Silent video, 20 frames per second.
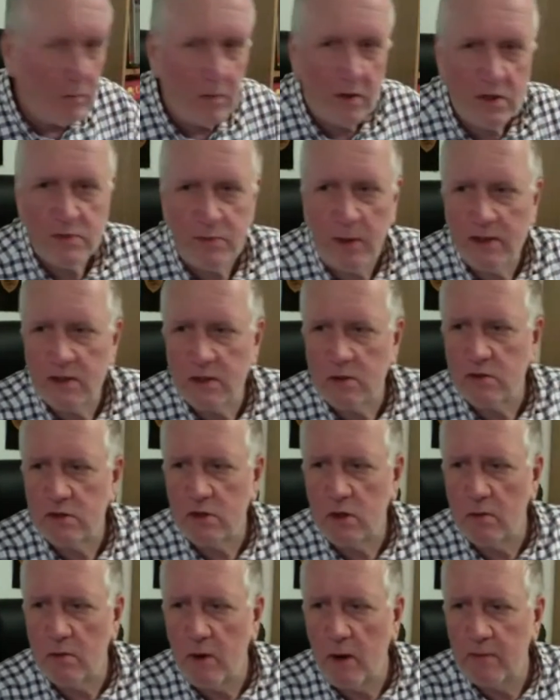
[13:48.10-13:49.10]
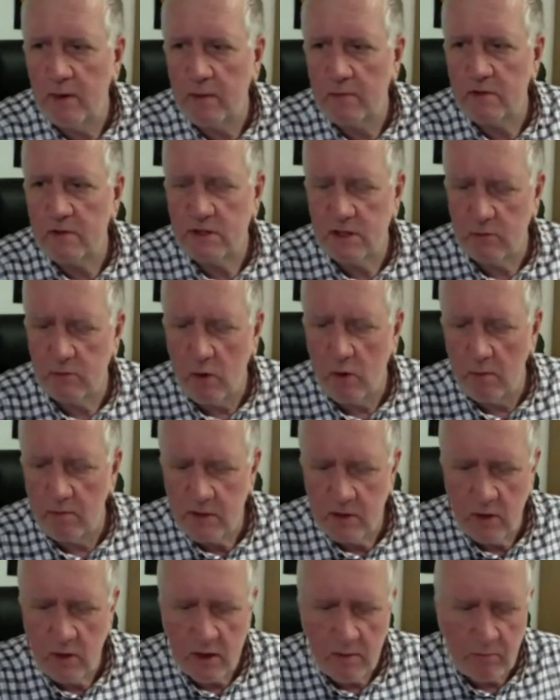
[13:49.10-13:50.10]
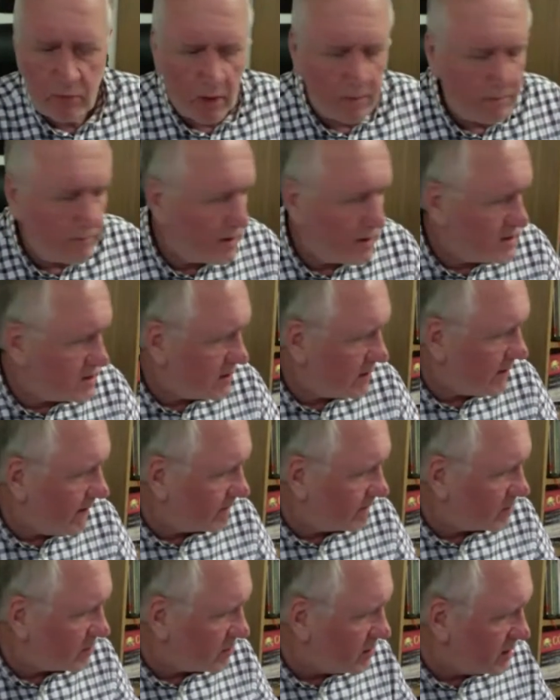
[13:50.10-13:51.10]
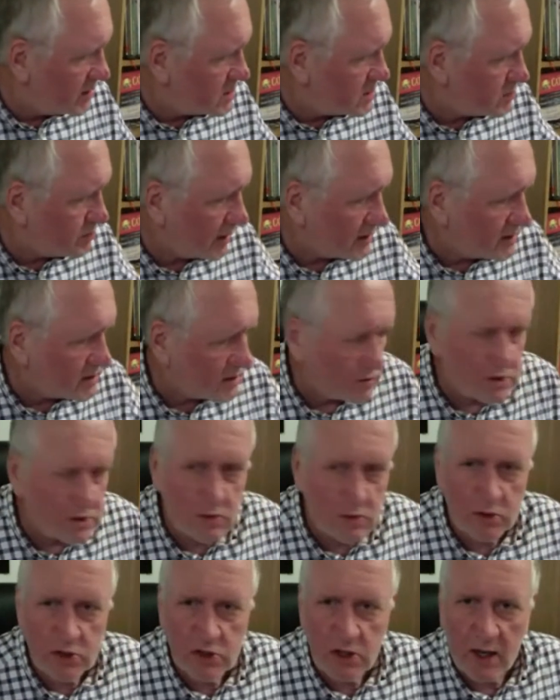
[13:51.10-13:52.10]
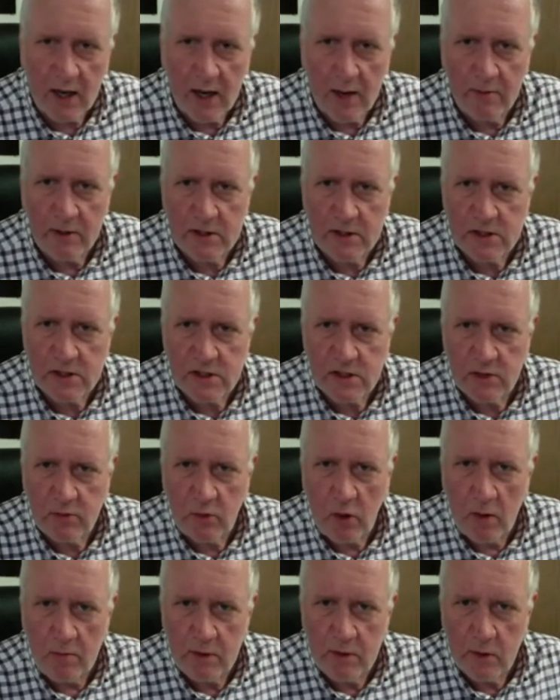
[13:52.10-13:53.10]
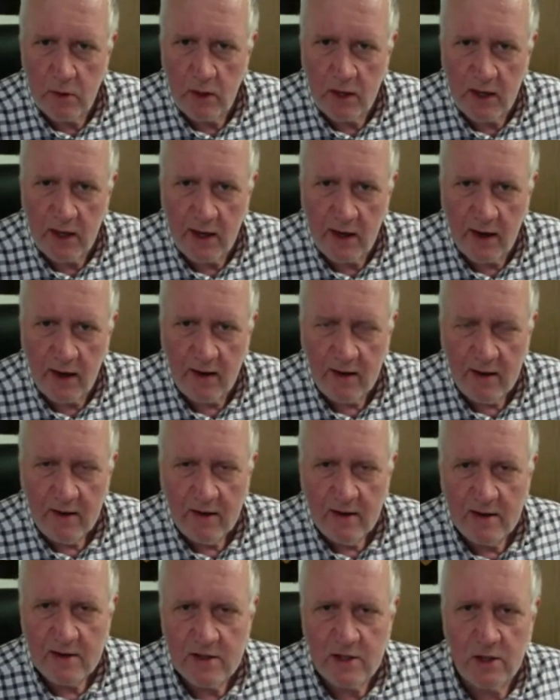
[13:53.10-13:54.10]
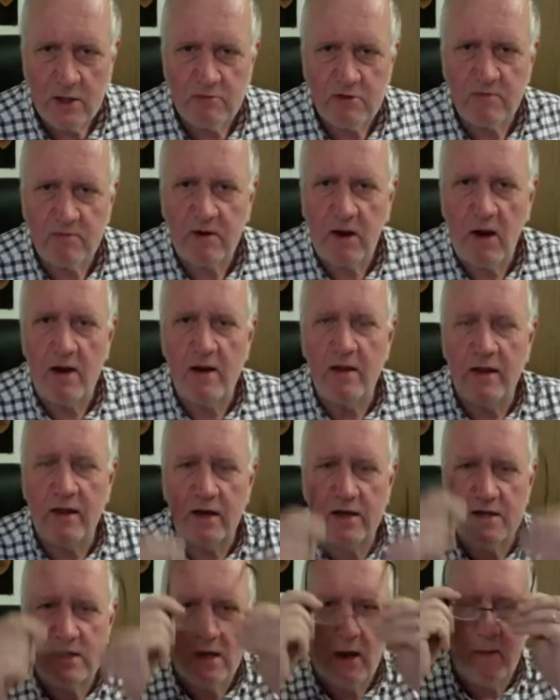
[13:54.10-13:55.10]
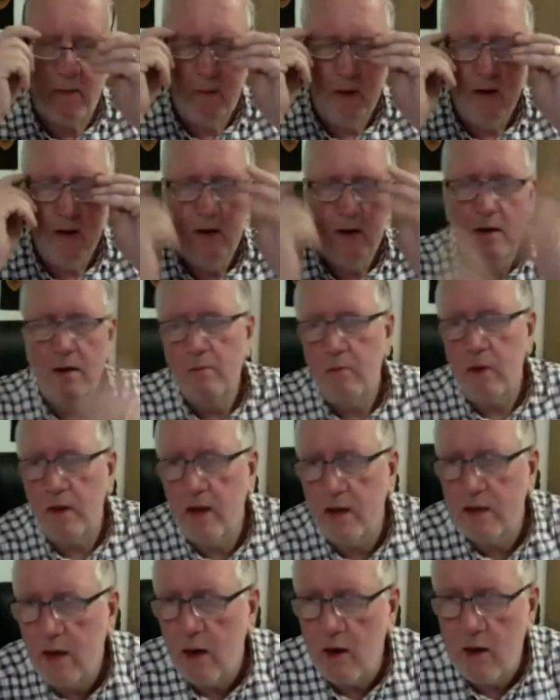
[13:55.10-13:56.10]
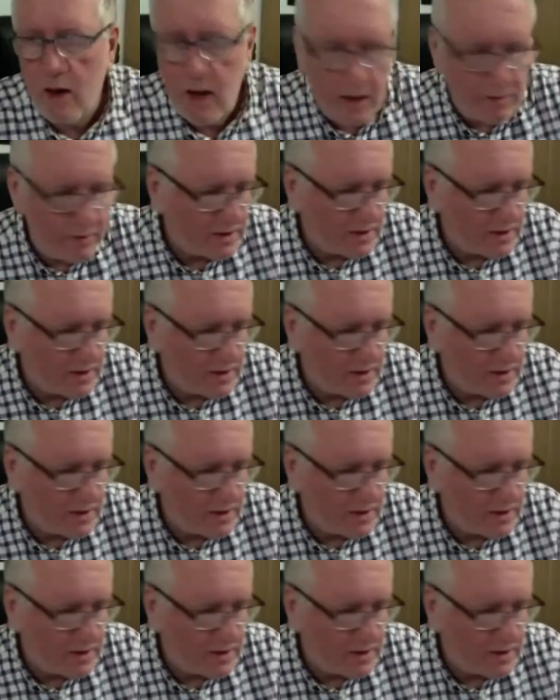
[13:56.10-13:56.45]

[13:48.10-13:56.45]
my spectacles on, I might be able to see what I'm doing. The problem is I've got these spectacles which allow me to see what I'm doing here in terms of cutting things up, but they don't allow me to